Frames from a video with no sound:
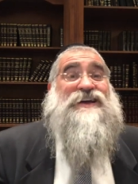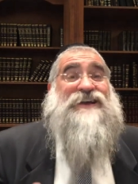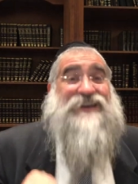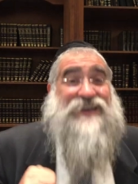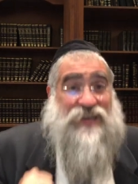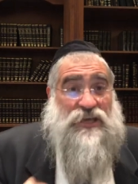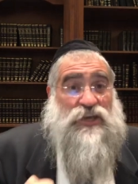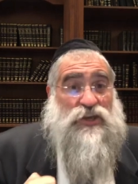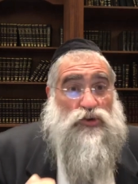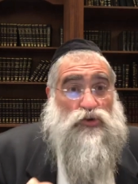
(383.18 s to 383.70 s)

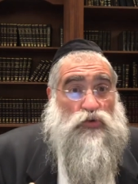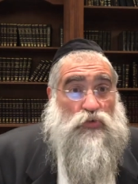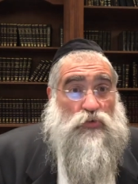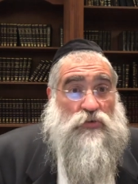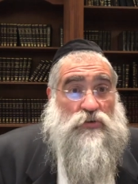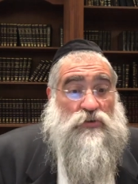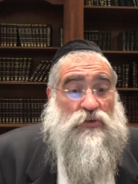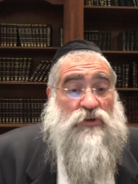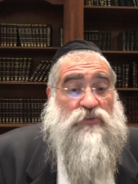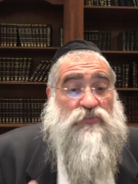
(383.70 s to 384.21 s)
Ihu
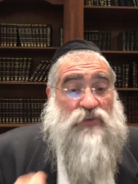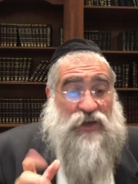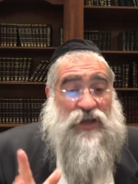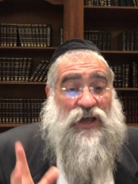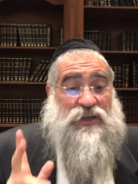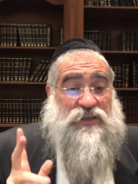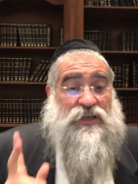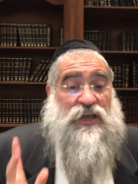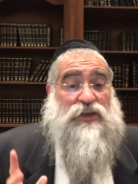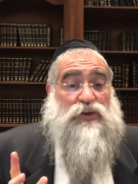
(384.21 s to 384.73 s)

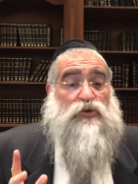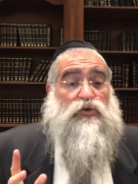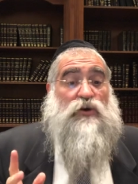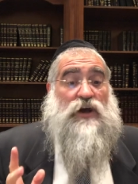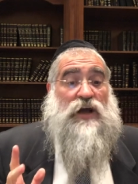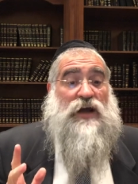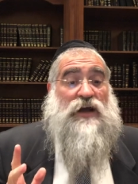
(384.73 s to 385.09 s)
v'chayehu